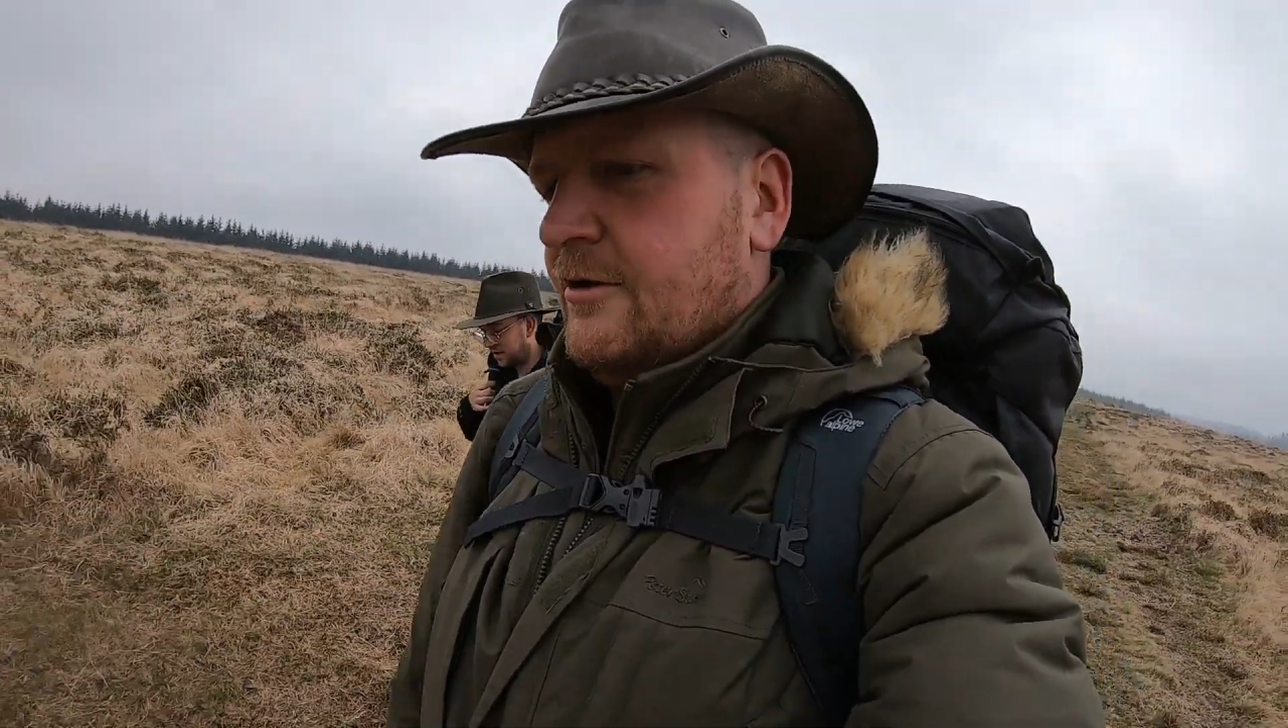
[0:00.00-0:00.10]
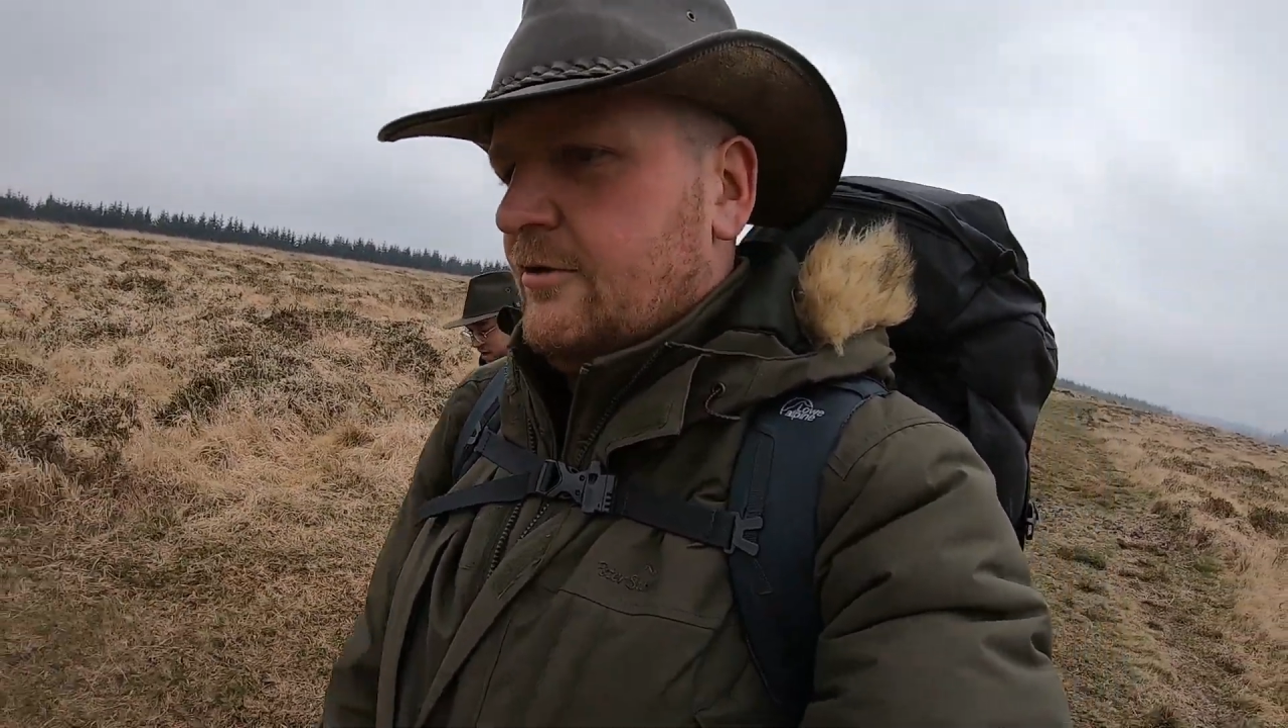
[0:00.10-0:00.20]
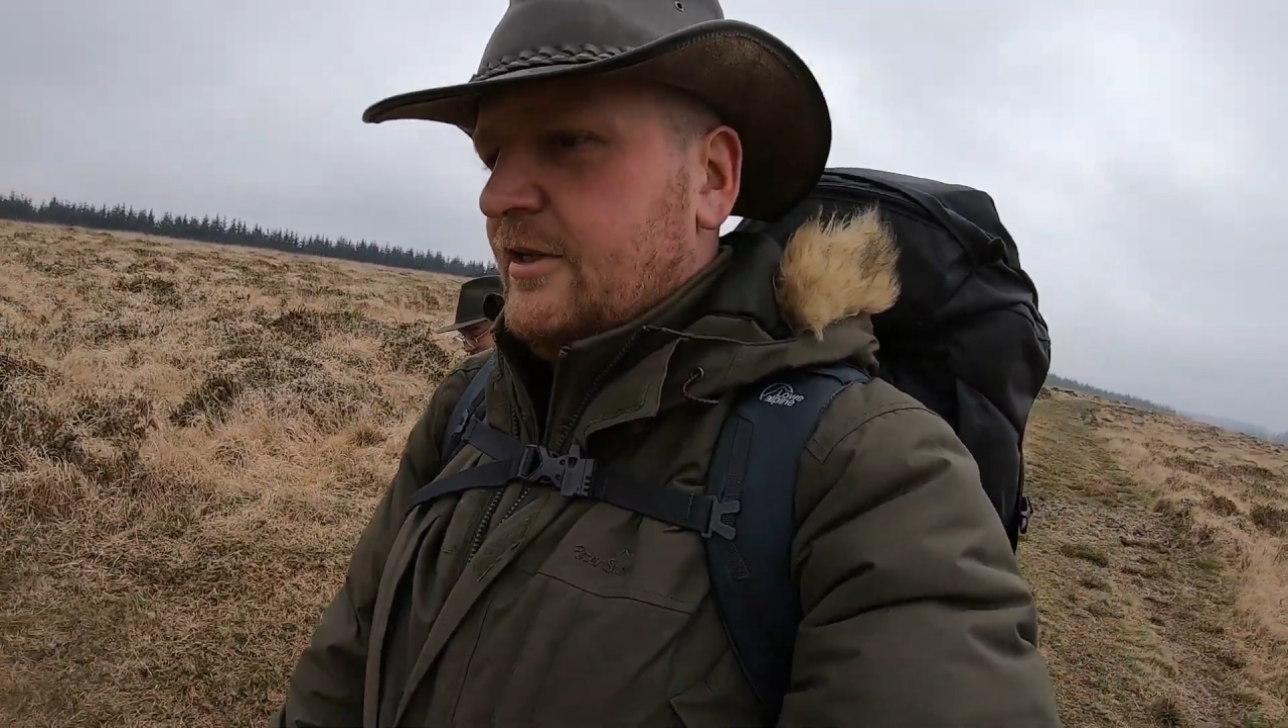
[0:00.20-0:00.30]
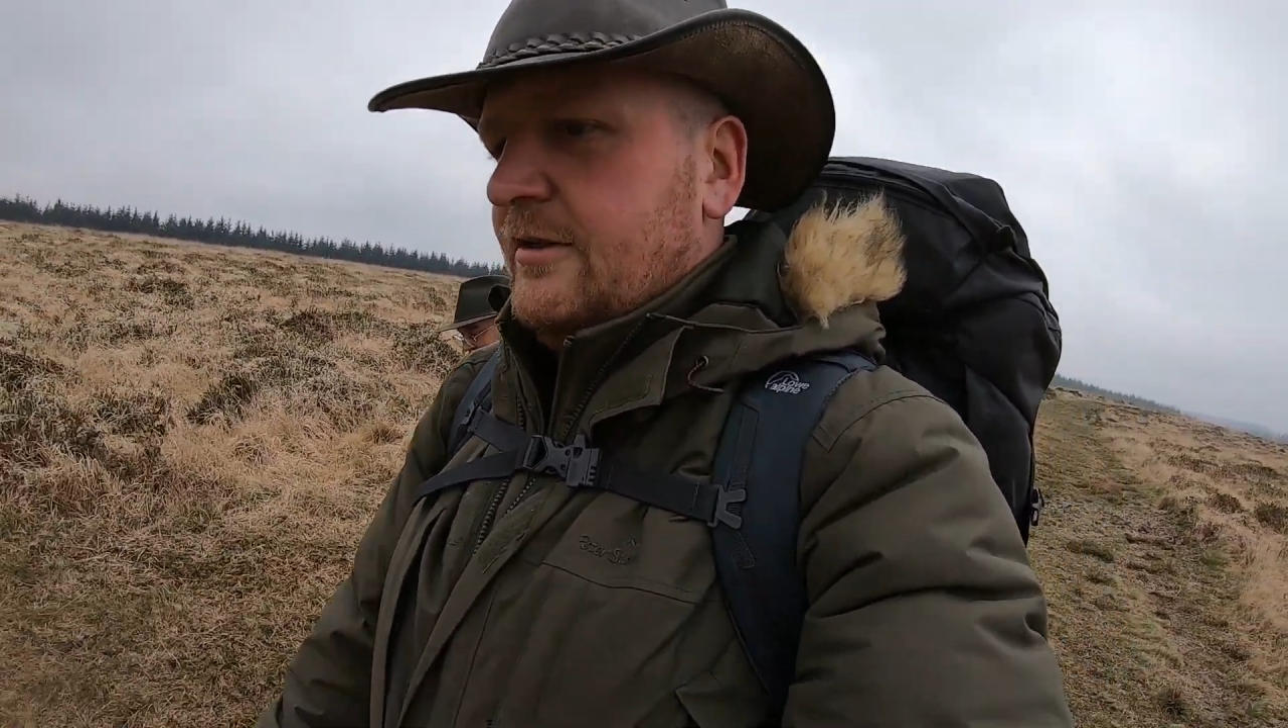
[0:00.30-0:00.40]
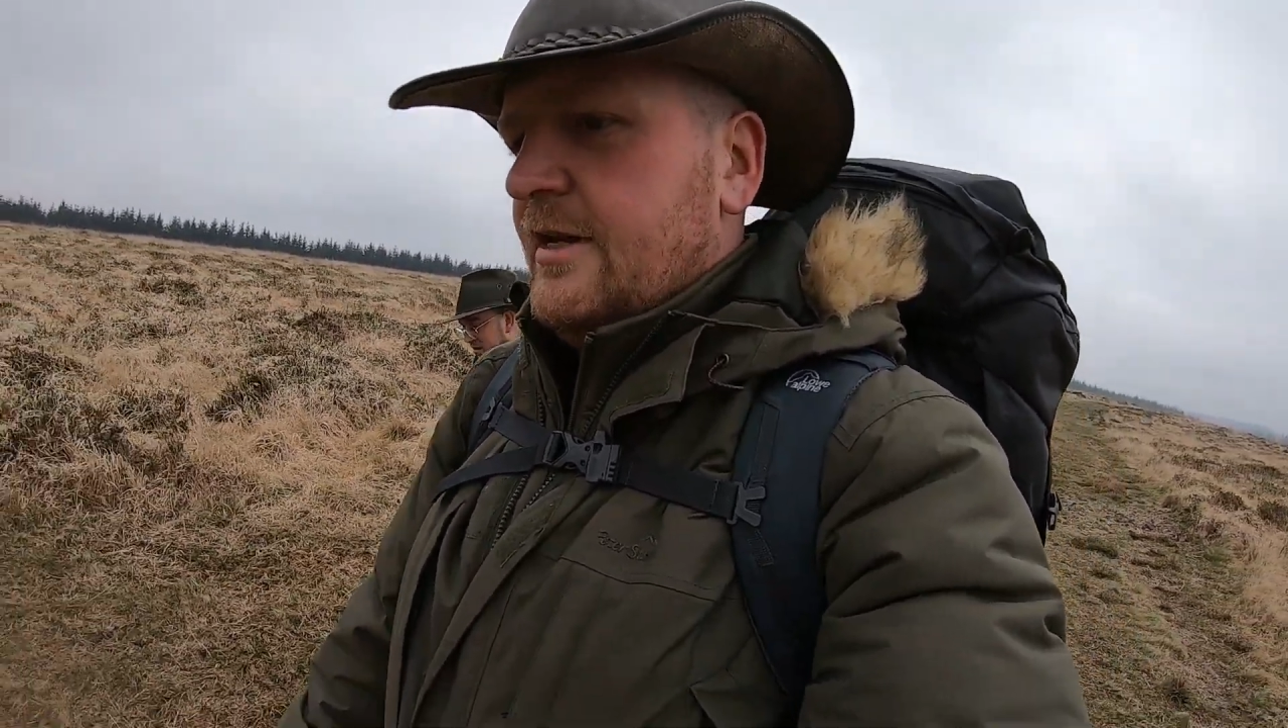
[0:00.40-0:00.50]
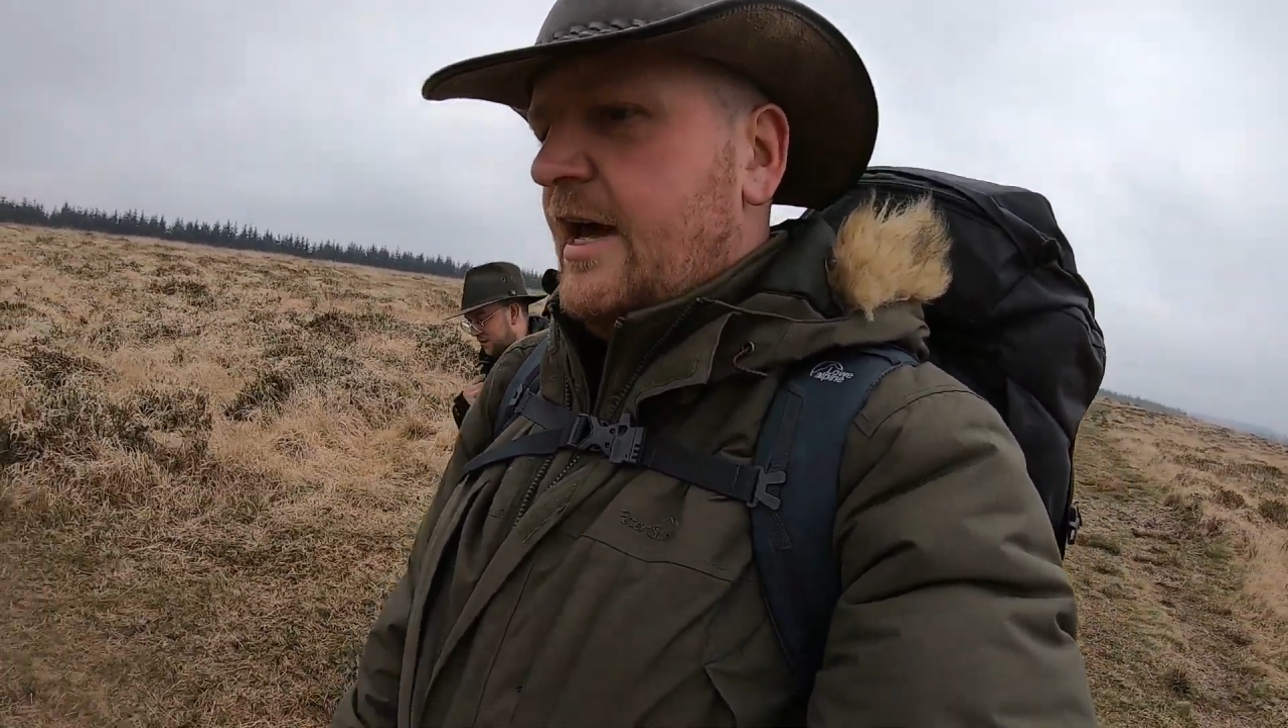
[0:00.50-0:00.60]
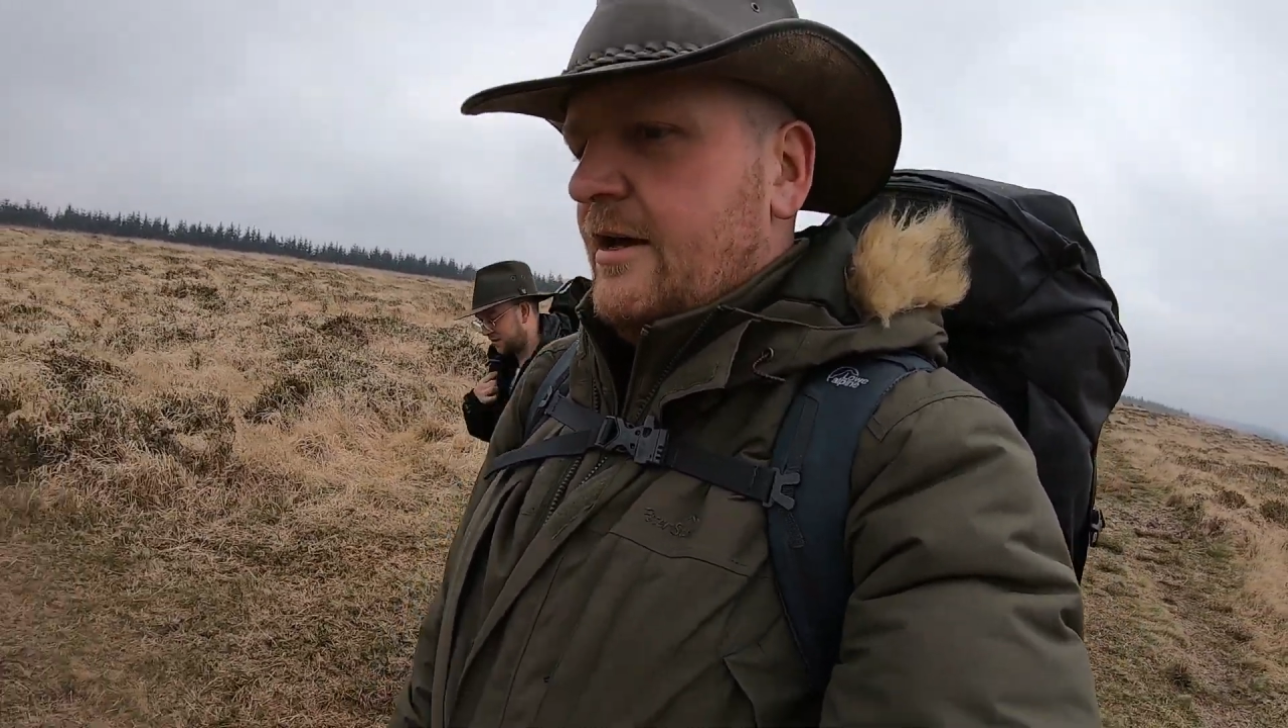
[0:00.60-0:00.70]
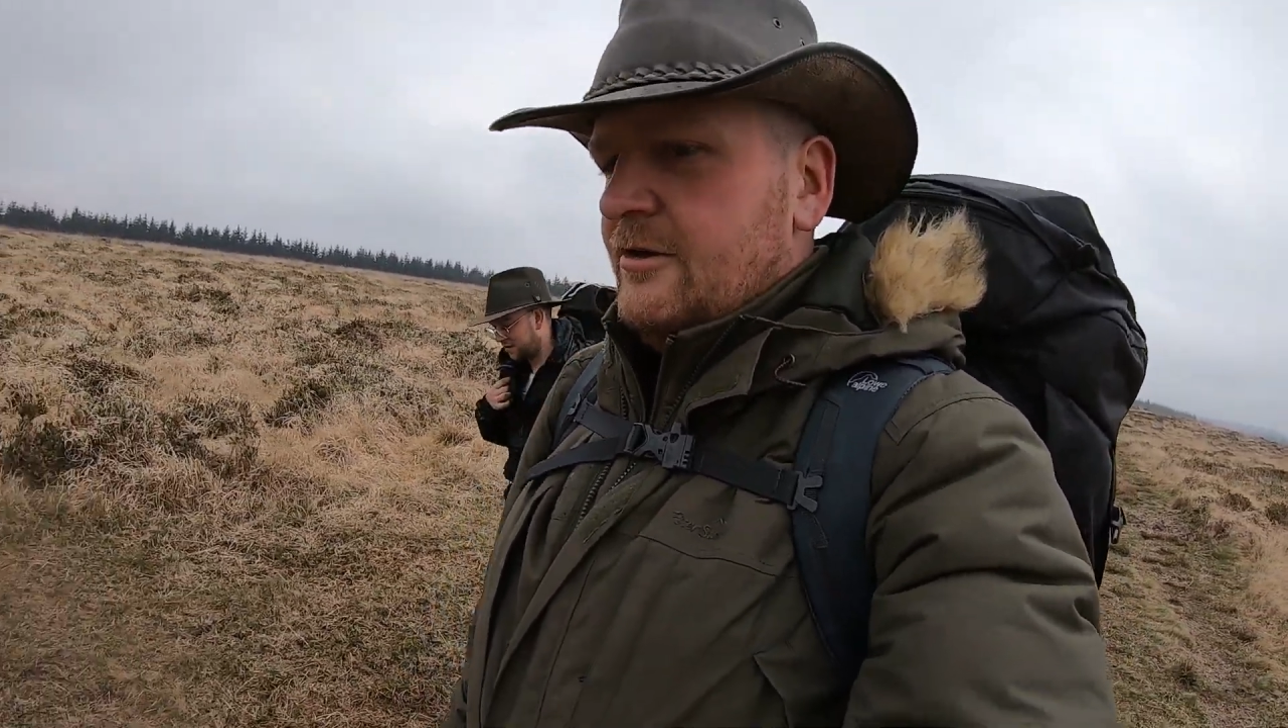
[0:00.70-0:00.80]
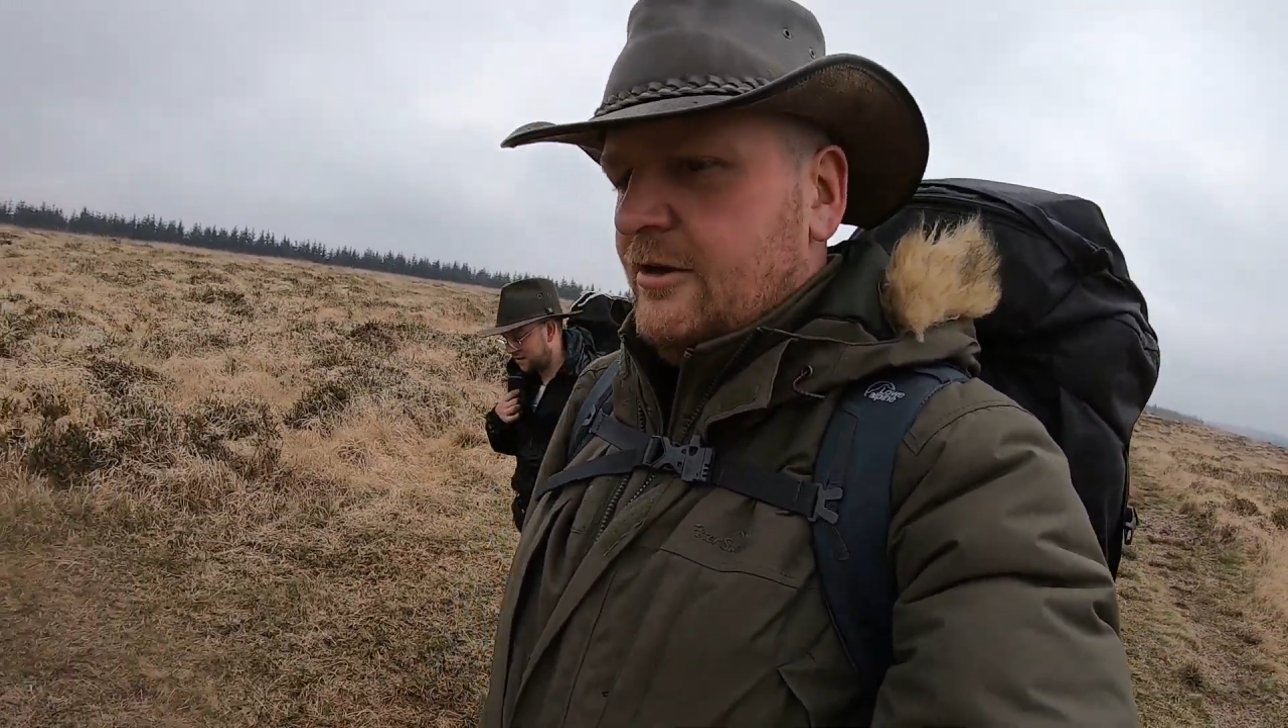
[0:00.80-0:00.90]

go on the internet